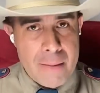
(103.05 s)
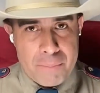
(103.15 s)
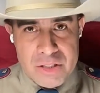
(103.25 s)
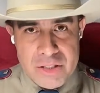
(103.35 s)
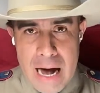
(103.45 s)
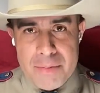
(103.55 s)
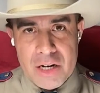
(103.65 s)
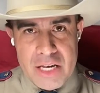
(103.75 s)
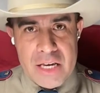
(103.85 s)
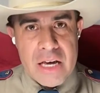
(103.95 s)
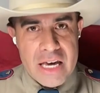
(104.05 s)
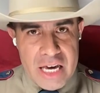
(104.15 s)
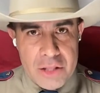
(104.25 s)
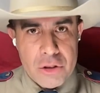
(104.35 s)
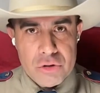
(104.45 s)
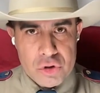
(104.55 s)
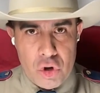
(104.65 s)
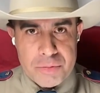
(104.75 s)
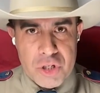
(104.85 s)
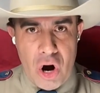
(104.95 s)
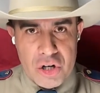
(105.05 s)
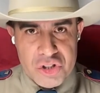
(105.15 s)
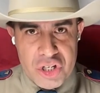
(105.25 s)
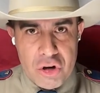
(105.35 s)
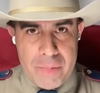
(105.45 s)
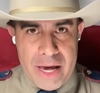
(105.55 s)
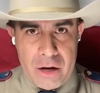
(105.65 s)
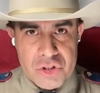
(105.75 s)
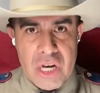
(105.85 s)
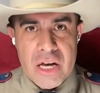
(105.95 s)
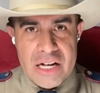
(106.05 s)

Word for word: Predominantly, in those groups are single males